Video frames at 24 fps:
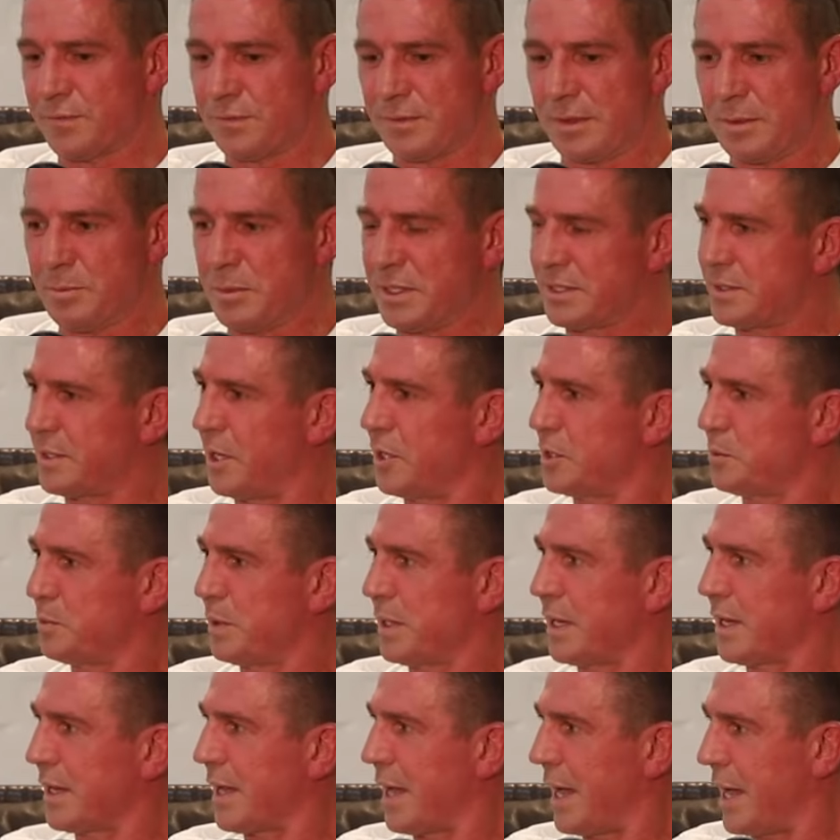you miss those
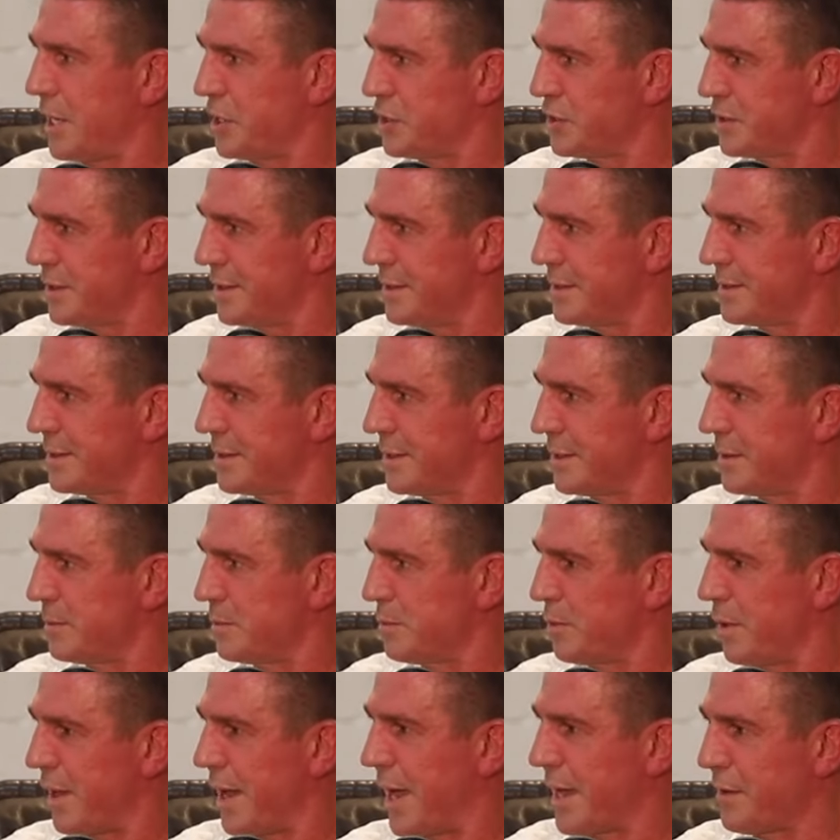big occasions and
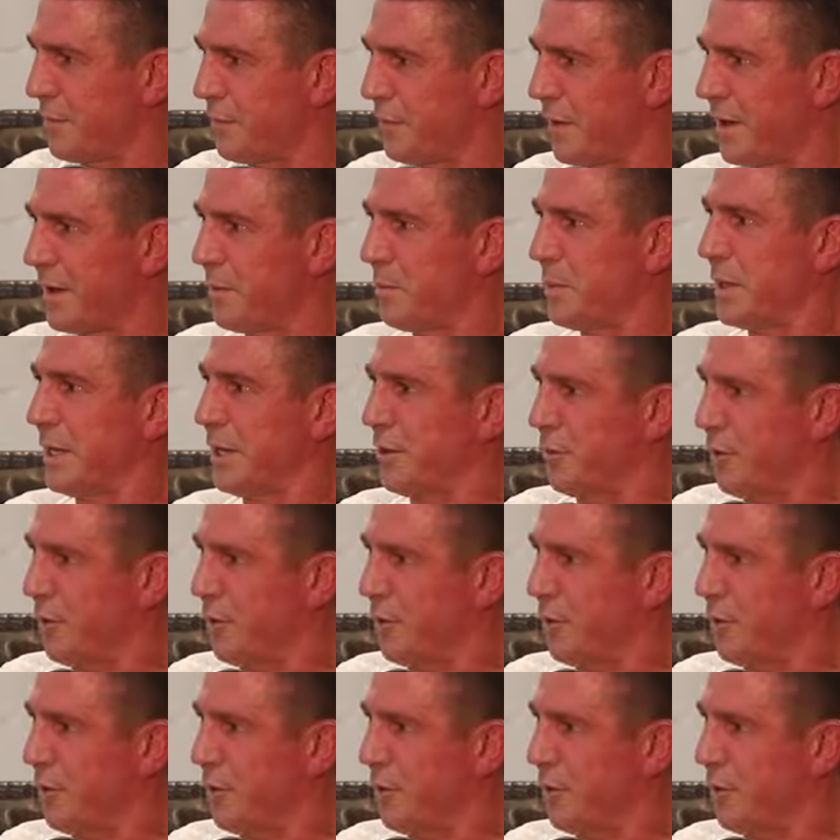playing in front of big